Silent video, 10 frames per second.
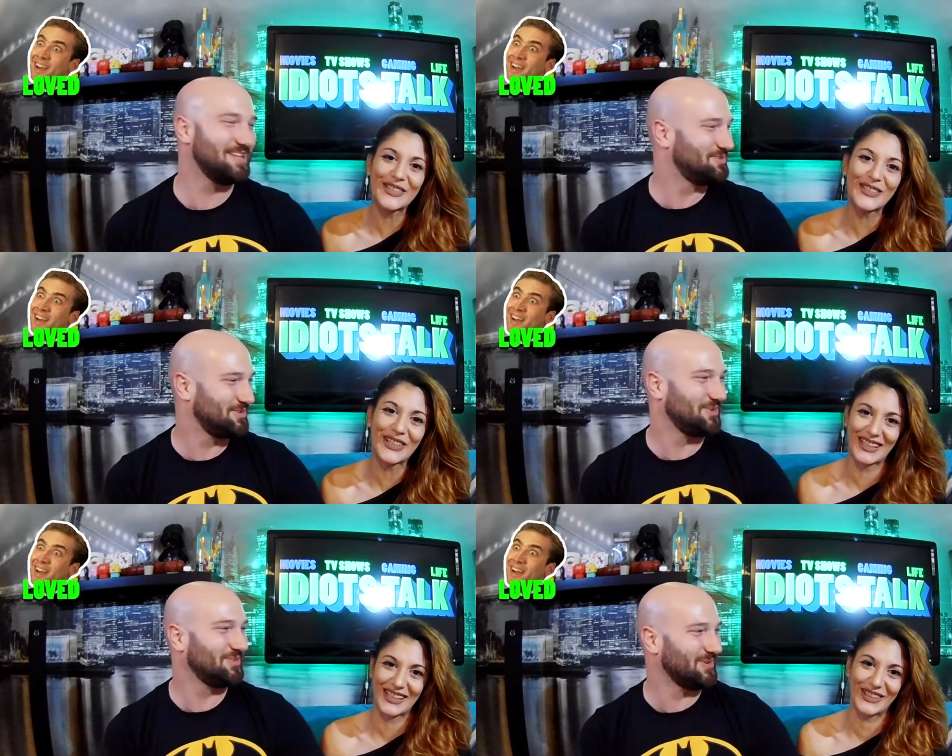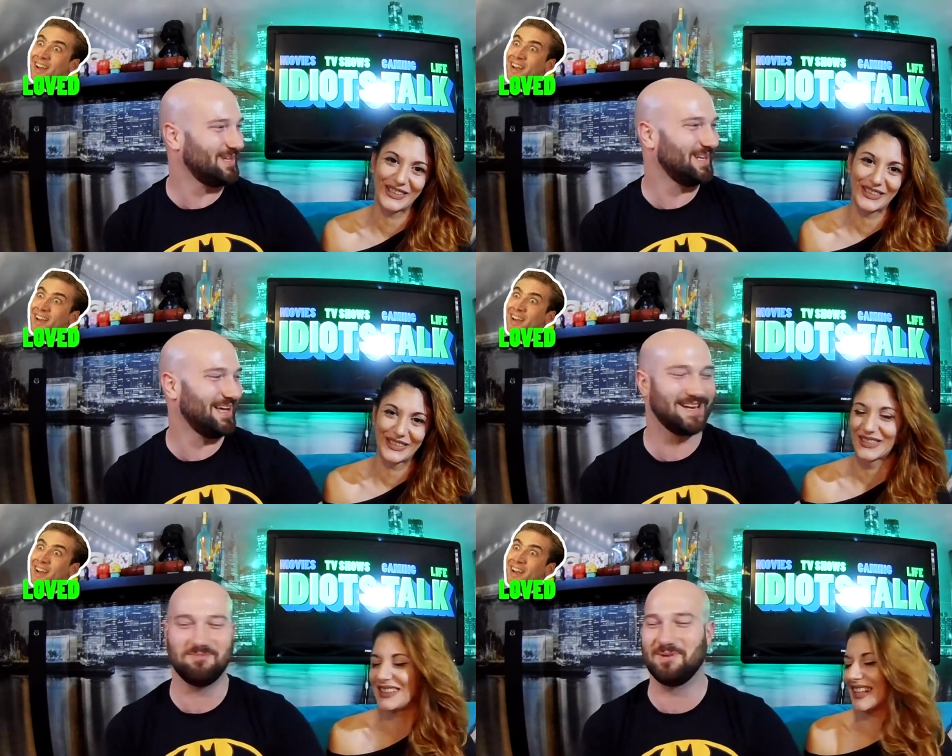Speaker 1: it's, it's really totally good.
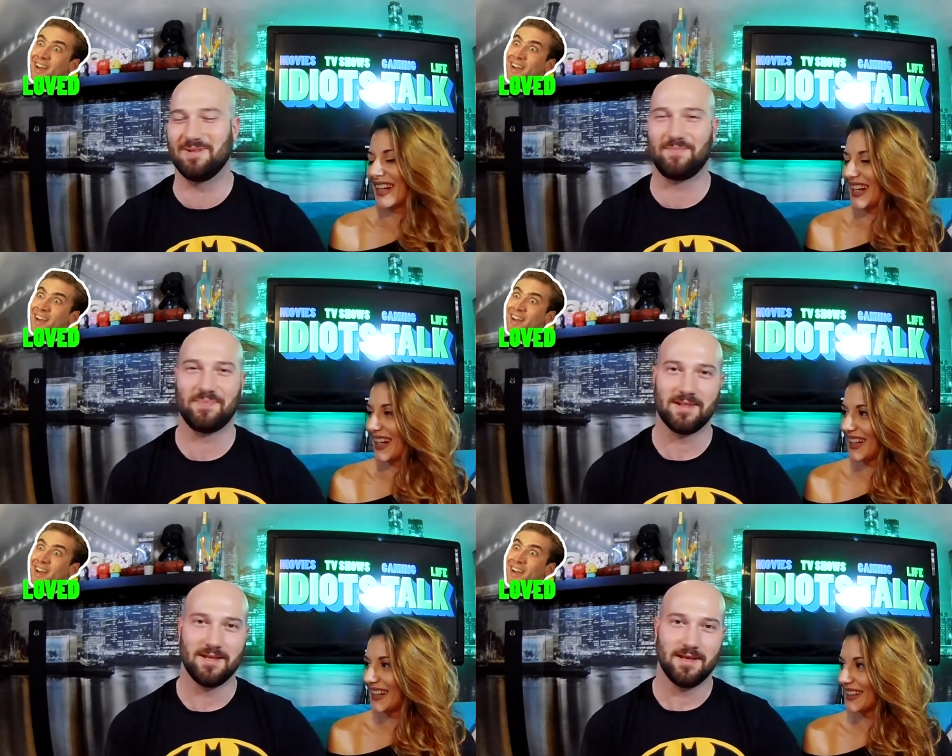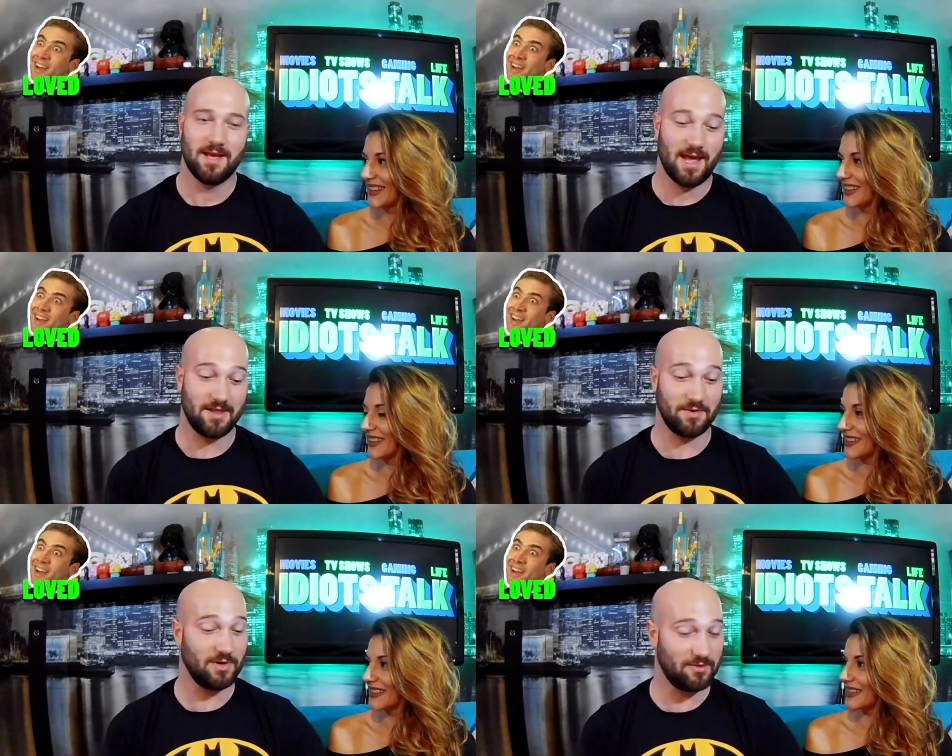Likeable. Yeah,
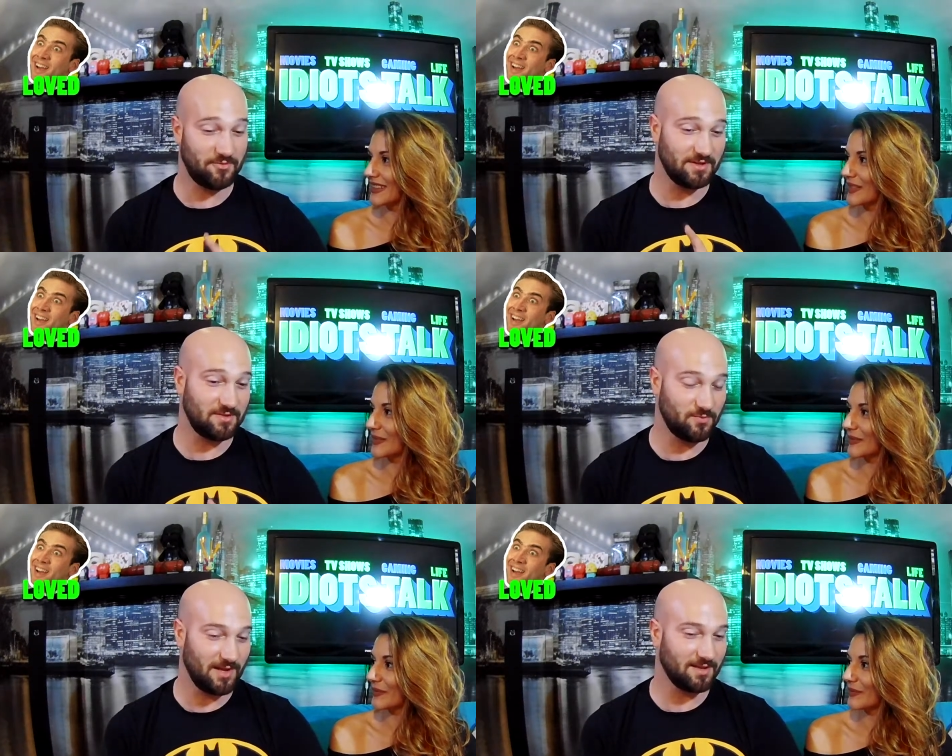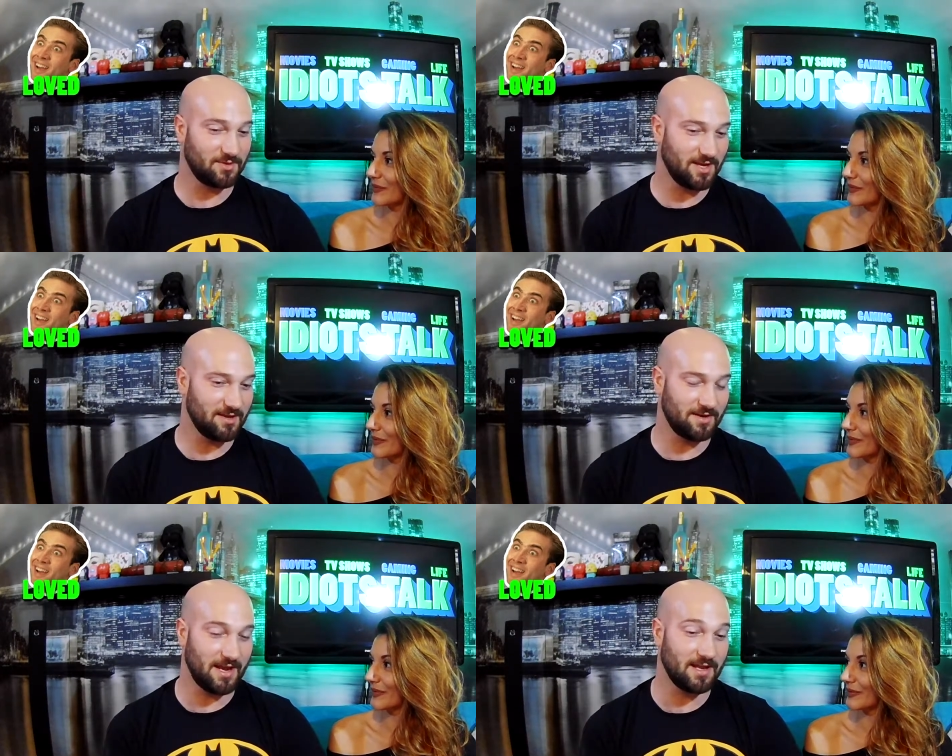and they really fit well
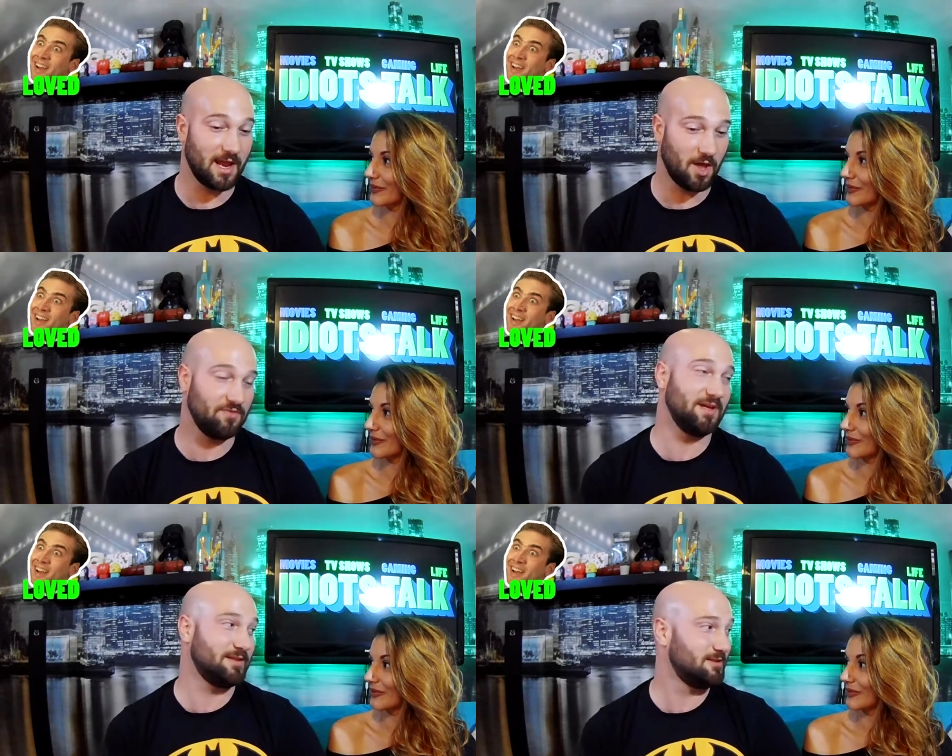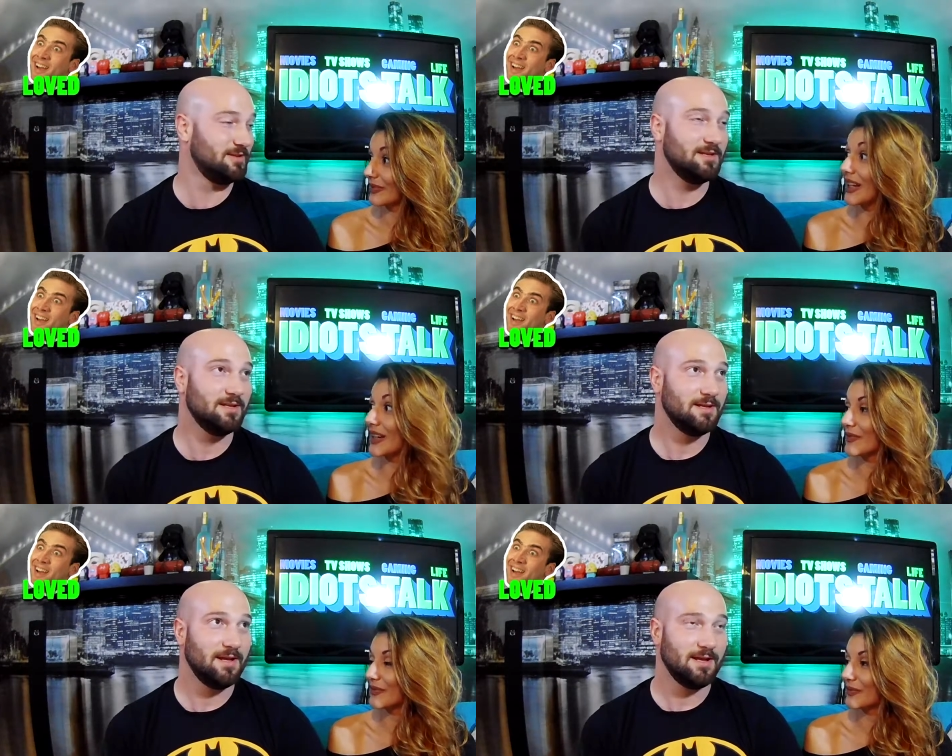together, and I love that.
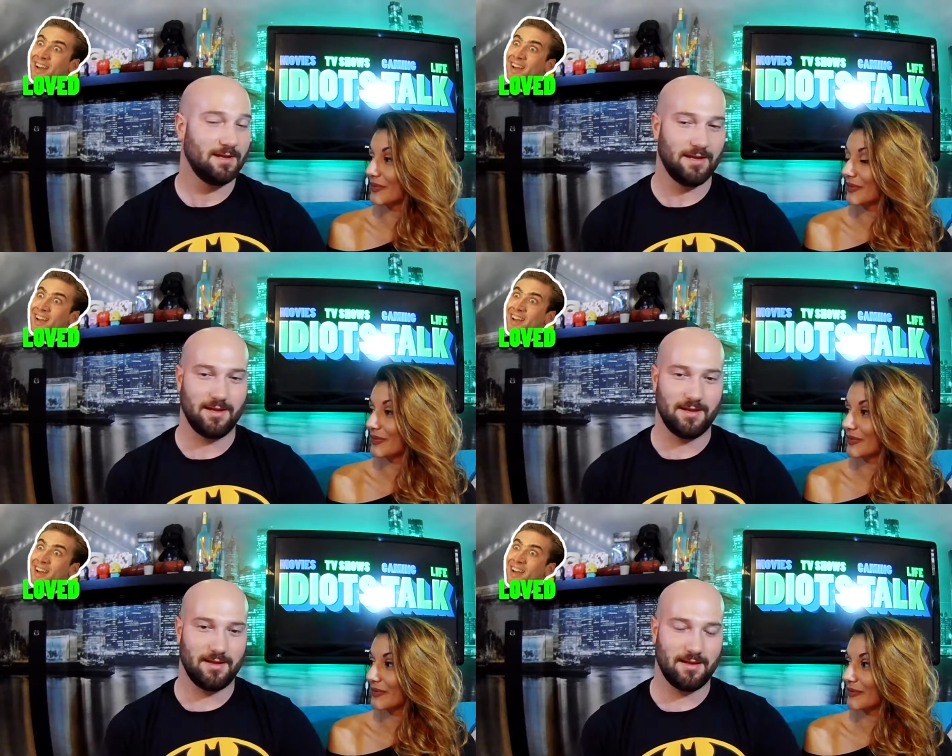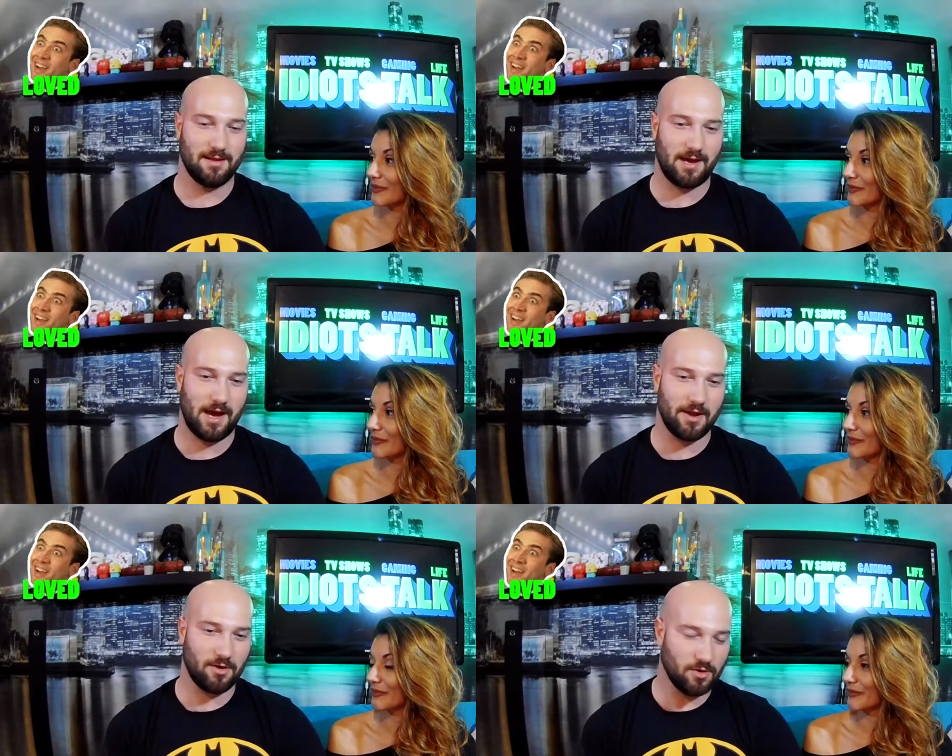
Speaker 2: Yeah.
Speaker 1: Uh,
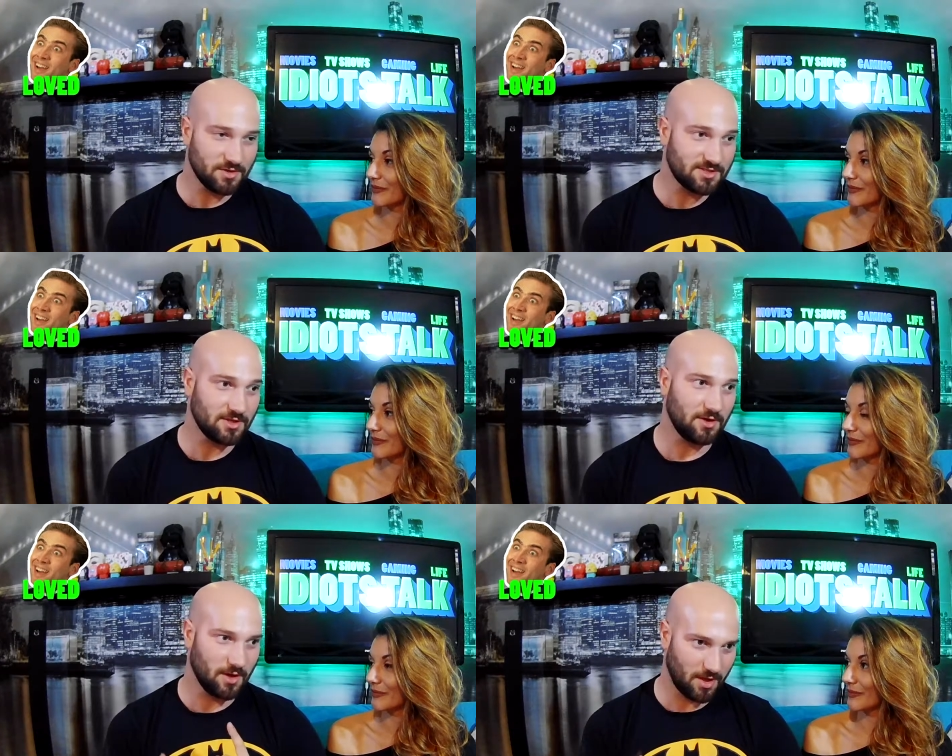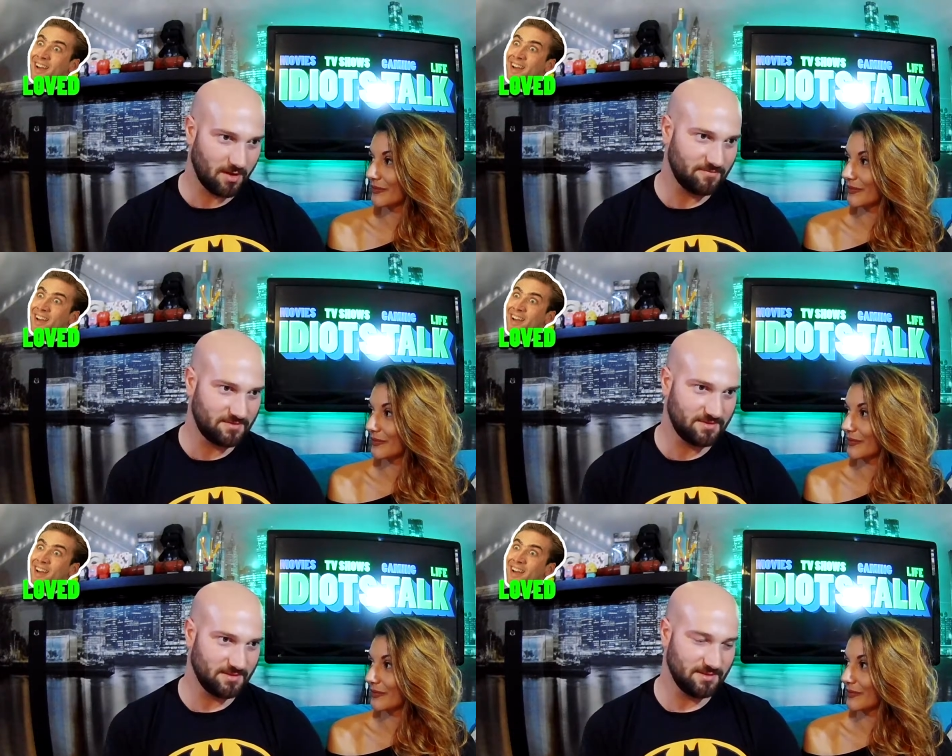I also
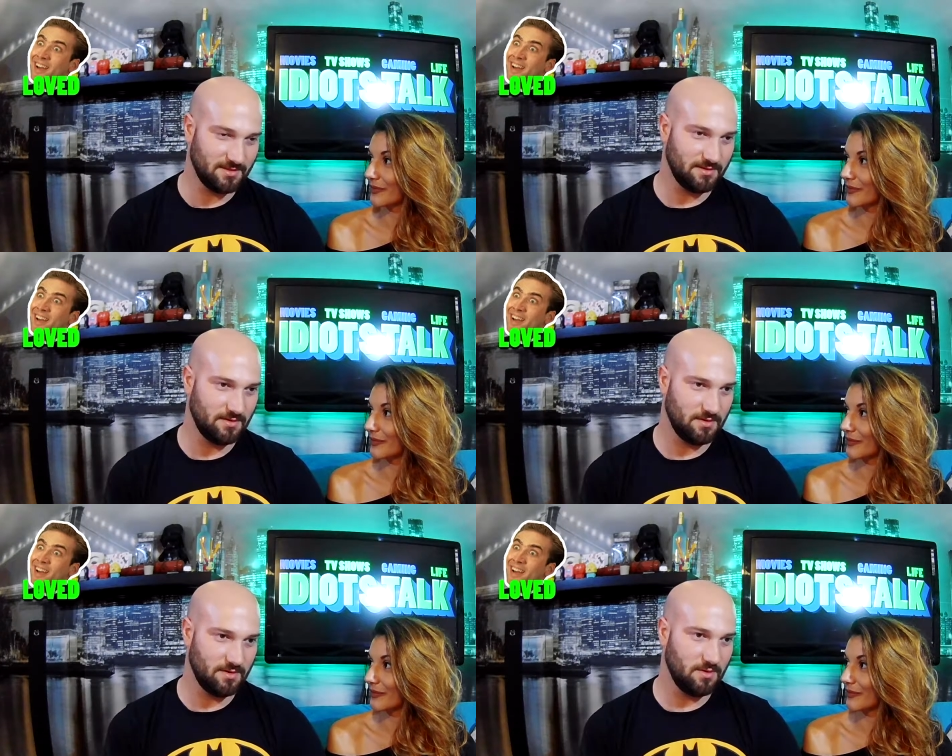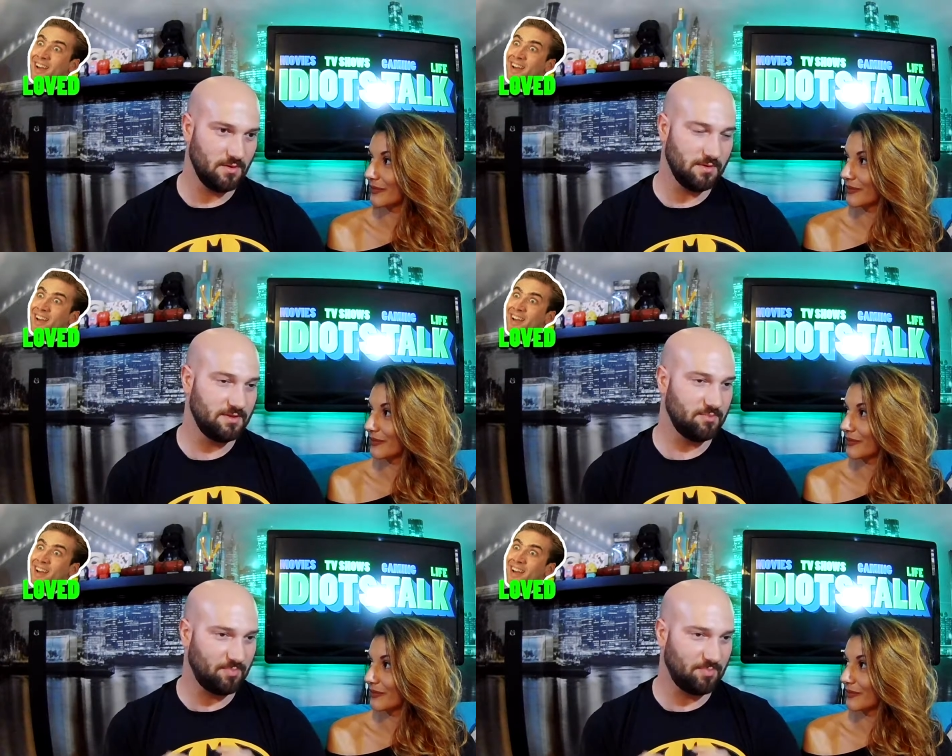loved the